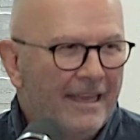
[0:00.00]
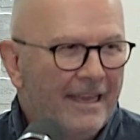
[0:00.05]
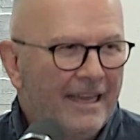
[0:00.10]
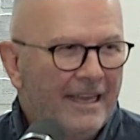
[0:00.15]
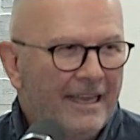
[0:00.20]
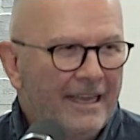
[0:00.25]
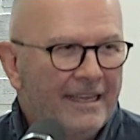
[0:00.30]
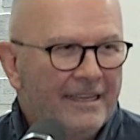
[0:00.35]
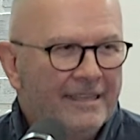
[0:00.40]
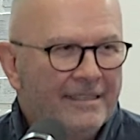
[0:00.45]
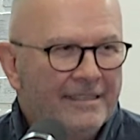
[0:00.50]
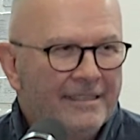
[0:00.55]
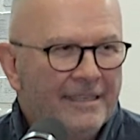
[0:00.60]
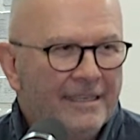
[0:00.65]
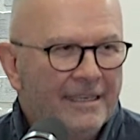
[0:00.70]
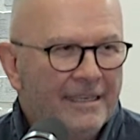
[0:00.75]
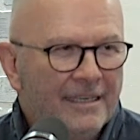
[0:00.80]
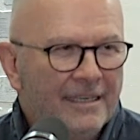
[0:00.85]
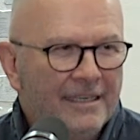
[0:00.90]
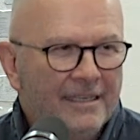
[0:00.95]
And
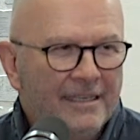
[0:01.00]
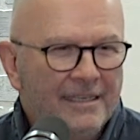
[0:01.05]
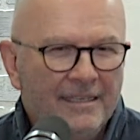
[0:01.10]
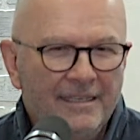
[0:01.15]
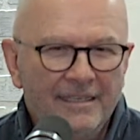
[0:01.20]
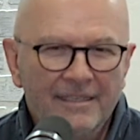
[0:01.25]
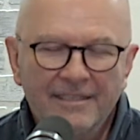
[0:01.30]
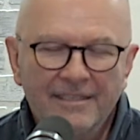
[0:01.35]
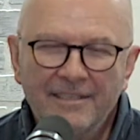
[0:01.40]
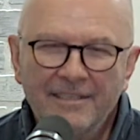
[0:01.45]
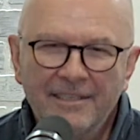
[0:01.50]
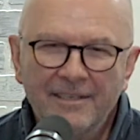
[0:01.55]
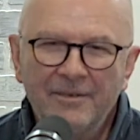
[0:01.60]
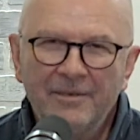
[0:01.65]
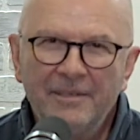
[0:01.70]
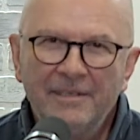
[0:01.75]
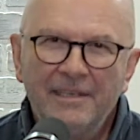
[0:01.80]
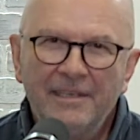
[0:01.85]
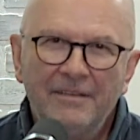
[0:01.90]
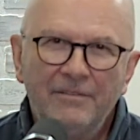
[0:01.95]
so
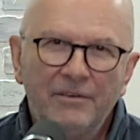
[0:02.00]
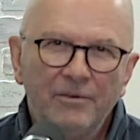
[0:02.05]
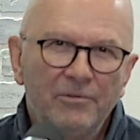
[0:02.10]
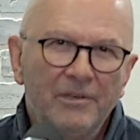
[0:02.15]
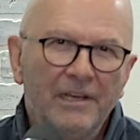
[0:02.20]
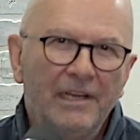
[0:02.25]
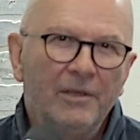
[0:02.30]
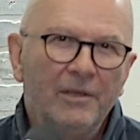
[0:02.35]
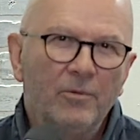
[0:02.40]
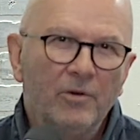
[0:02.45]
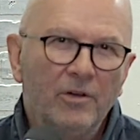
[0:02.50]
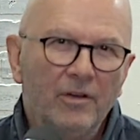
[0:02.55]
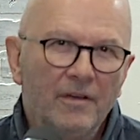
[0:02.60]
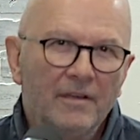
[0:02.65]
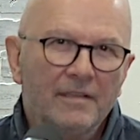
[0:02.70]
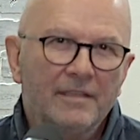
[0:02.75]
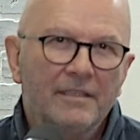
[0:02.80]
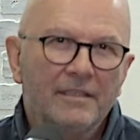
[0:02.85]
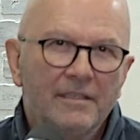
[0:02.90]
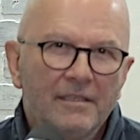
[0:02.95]
it never really
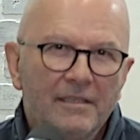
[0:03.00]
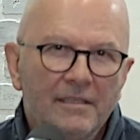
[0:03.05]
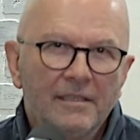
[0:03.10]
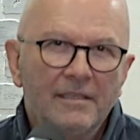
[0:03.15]
worked,